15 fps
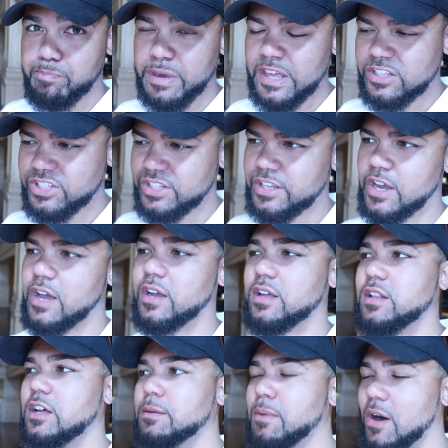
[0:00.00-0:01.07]
Beach and
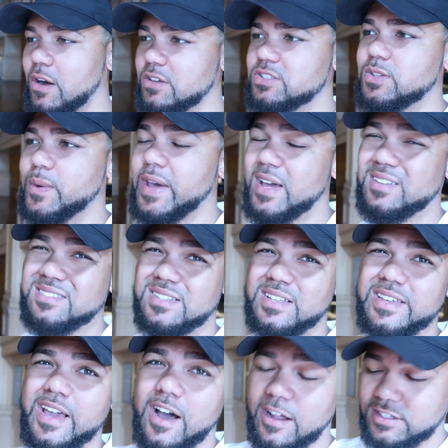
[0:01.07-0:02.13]
Yacht Club also has
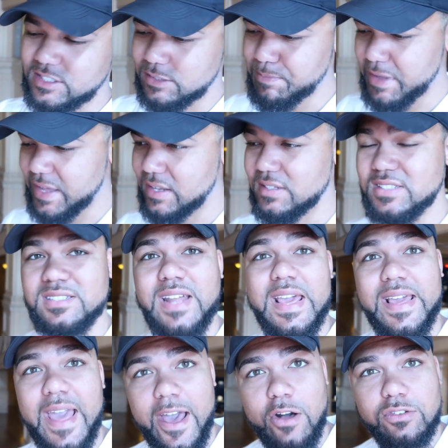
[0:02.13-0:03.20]
the Yachtsman
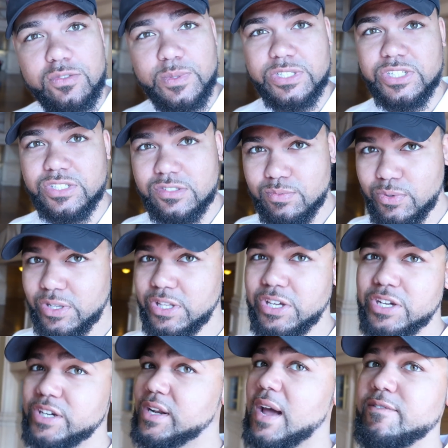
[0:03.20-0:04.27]
Steakhouse, which is
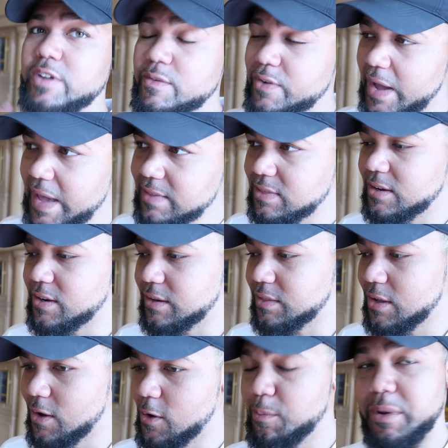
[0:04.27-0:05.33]
really good. I've never ate there
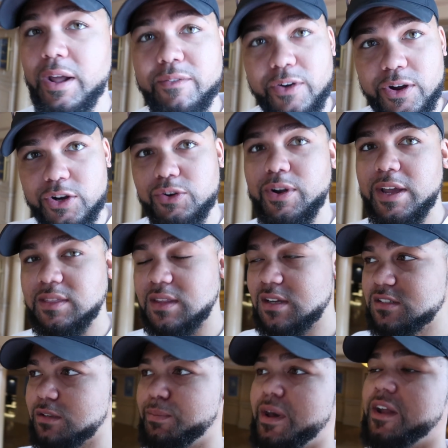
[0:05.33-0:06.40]
though, but I've heard great
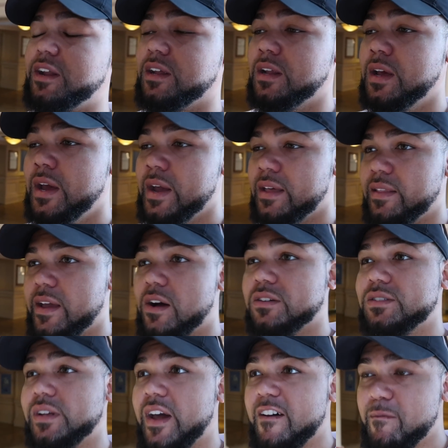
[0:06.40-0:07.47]
things about it. And they
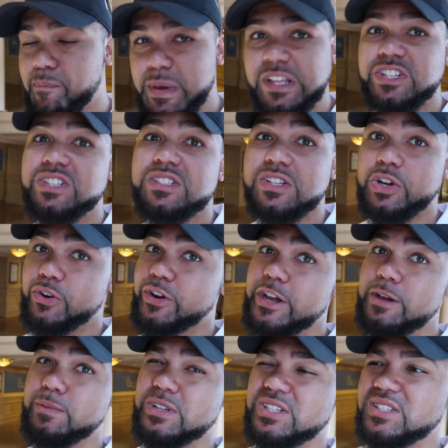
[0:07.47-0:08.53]
also have Beaches and
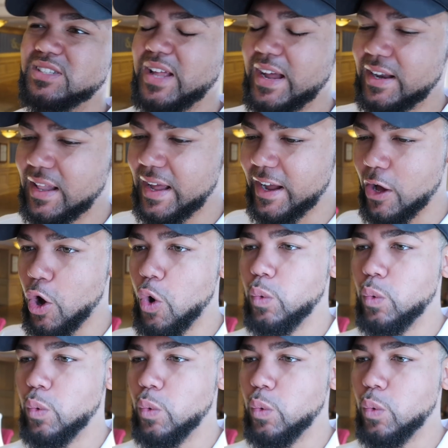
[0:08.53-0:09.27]
Cream, which is kind of like an